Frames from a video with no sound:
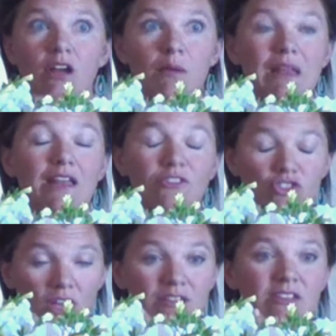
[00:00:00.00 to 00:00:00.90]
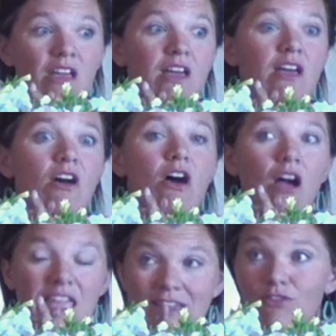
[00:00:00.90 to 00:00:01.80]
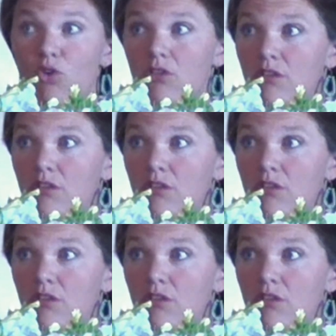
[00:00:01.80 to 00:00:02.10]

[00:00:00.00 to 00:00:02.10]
It's just evil.